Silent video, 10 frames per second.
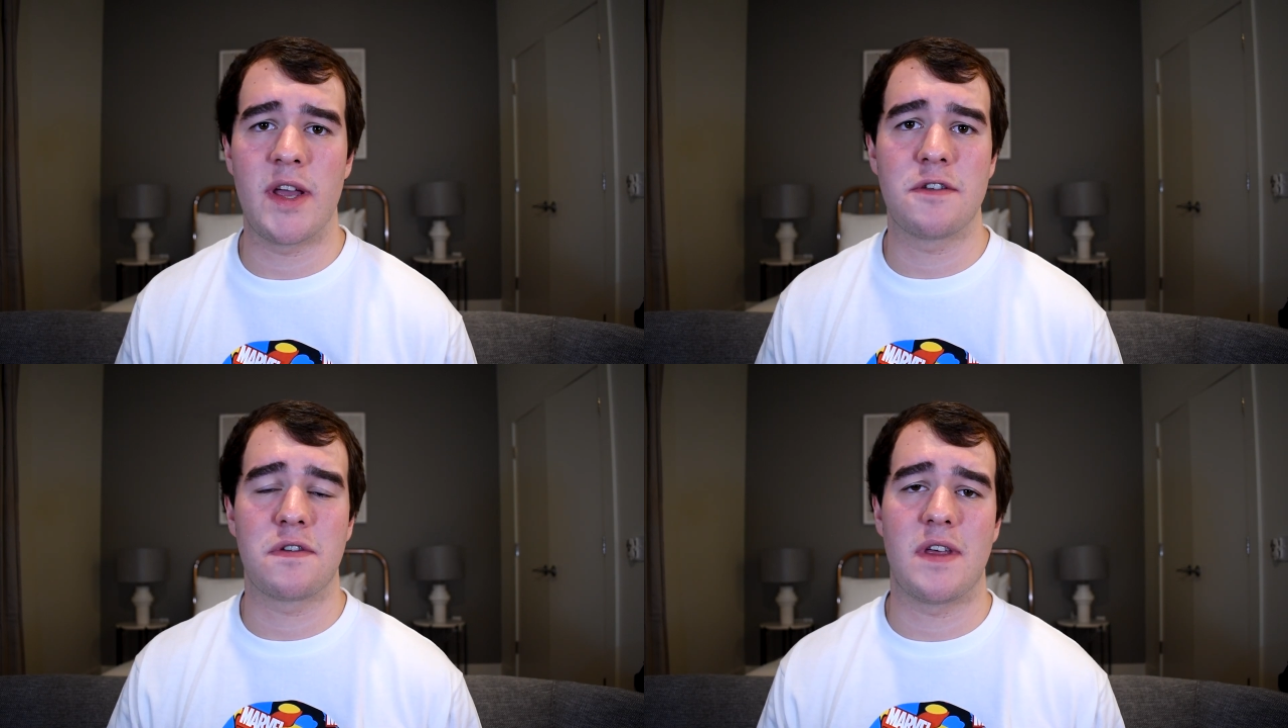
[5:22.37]

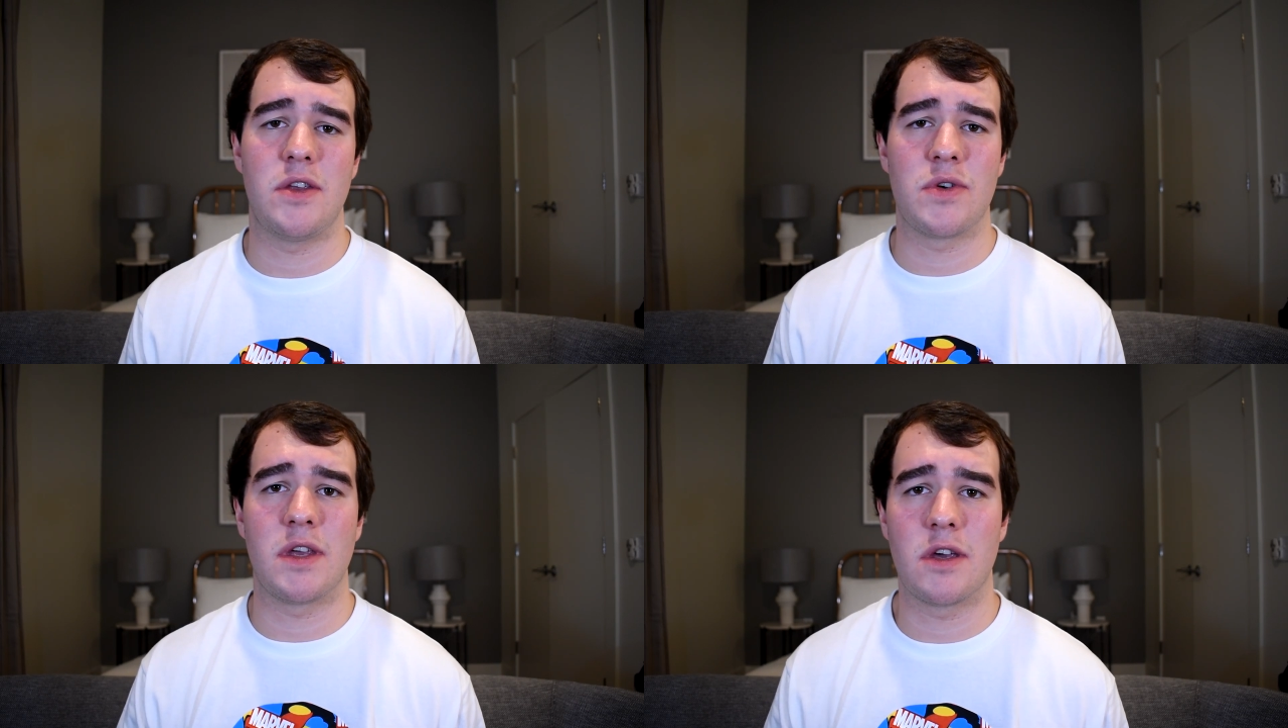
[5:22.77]
ways so that
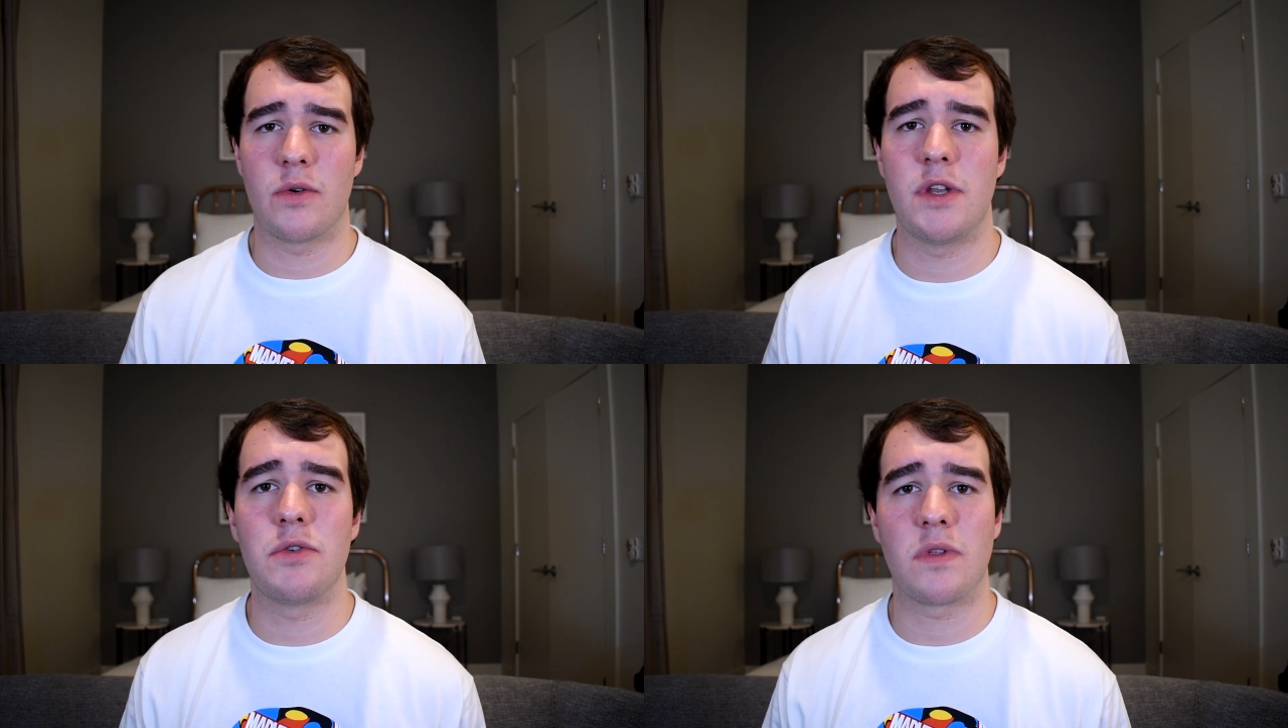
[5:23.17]
you can go
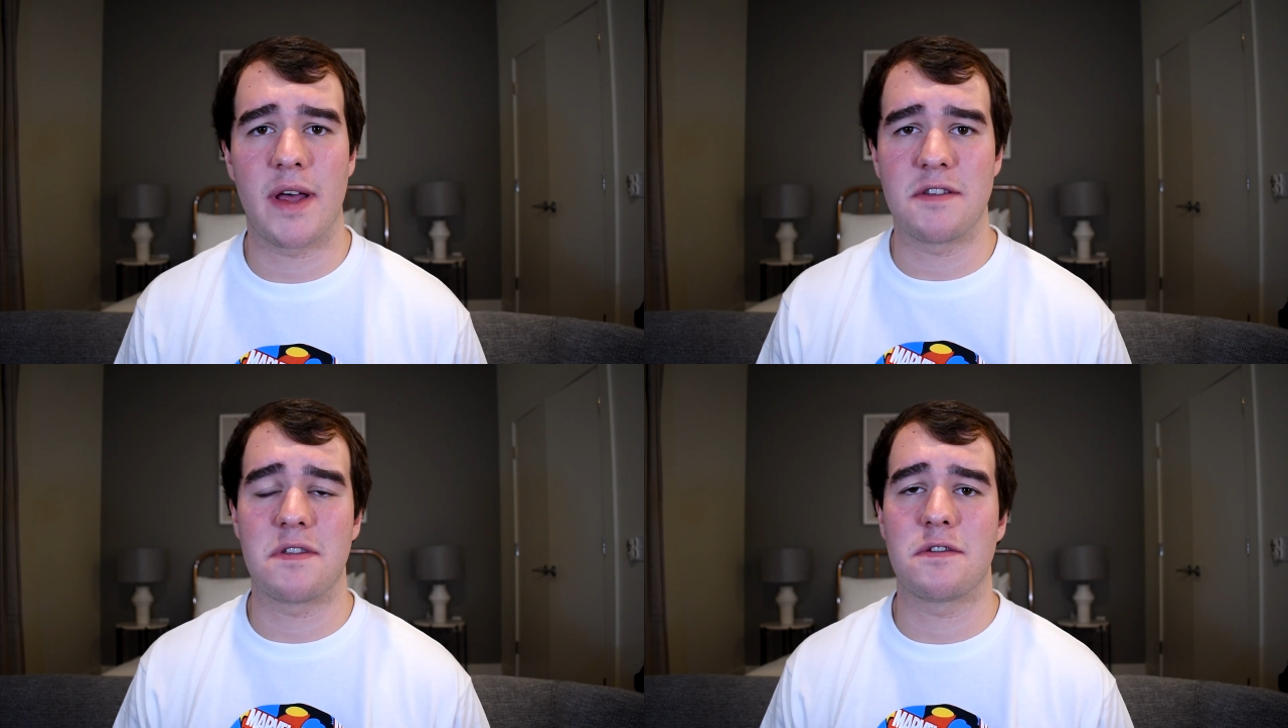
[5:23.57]
and
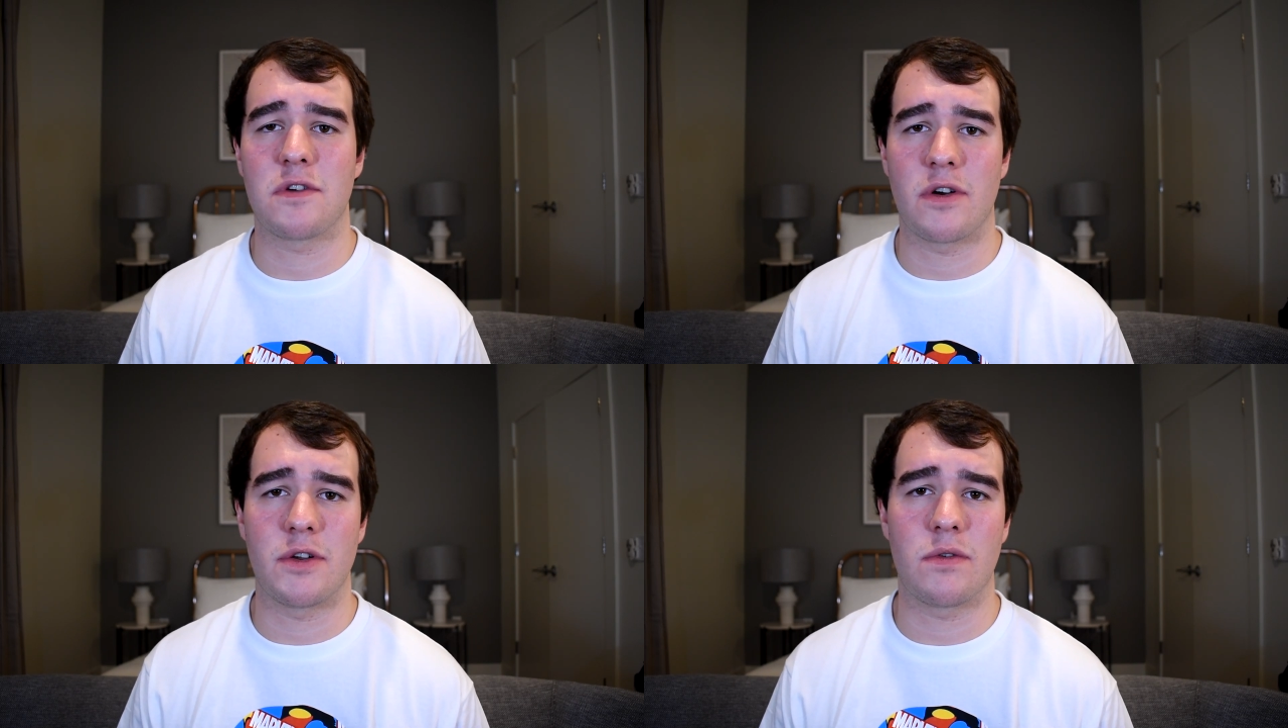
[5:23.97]
utilize this
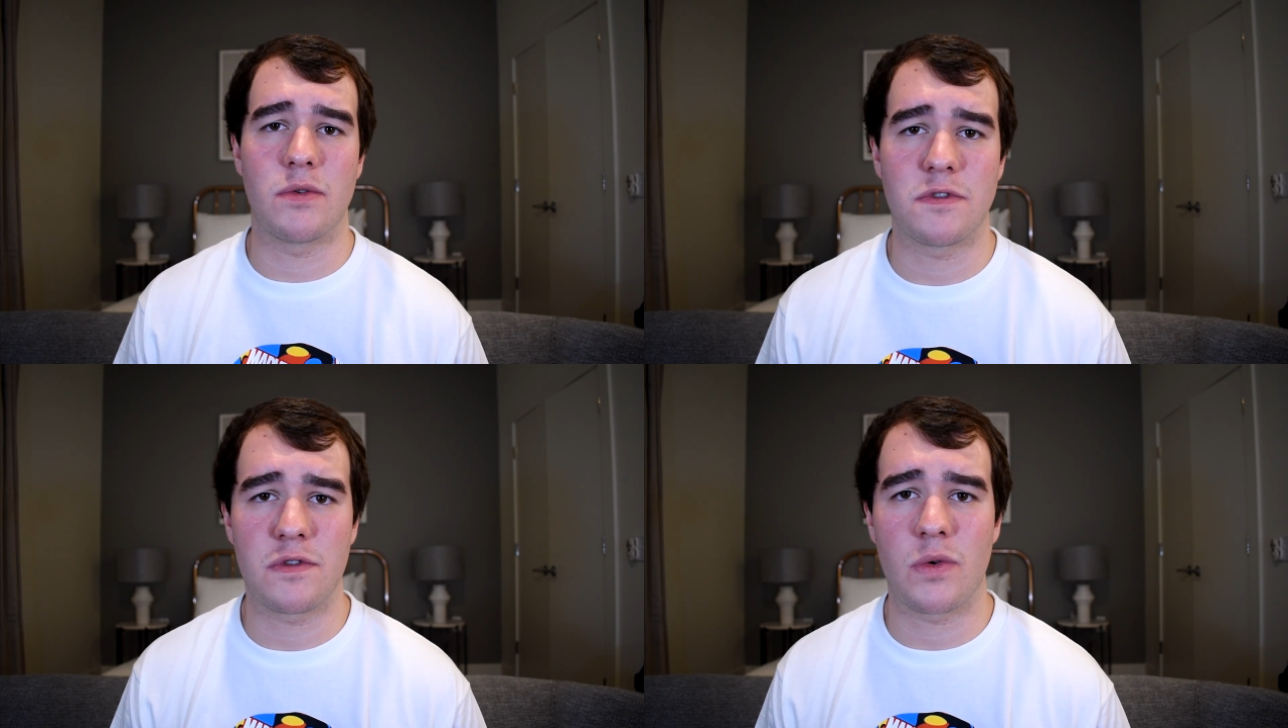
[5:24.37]
on your
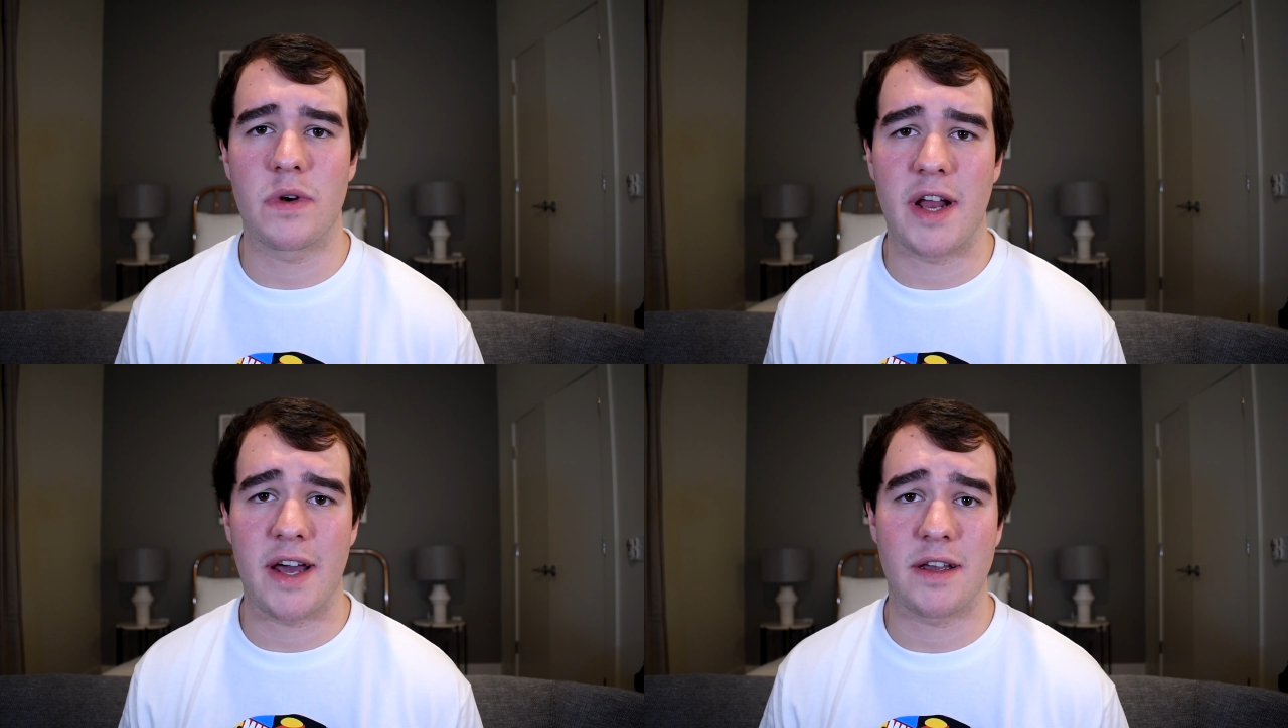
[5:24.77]
own store
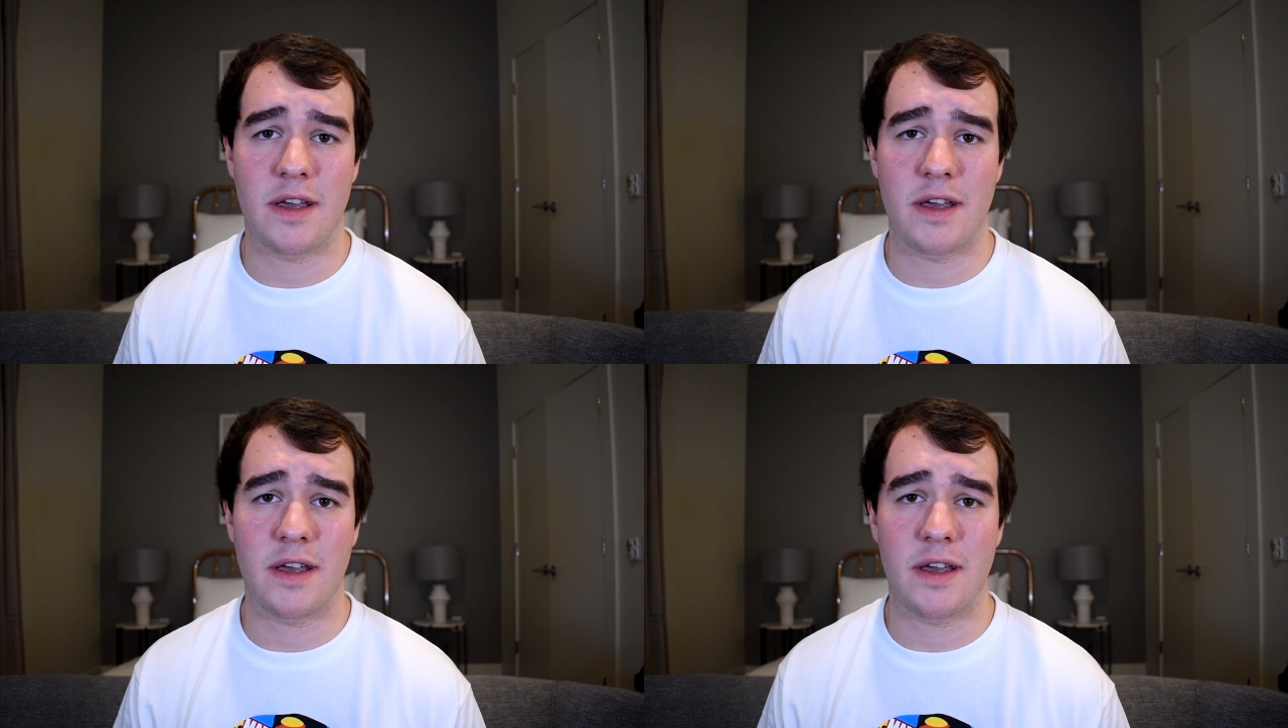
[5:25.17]
and ad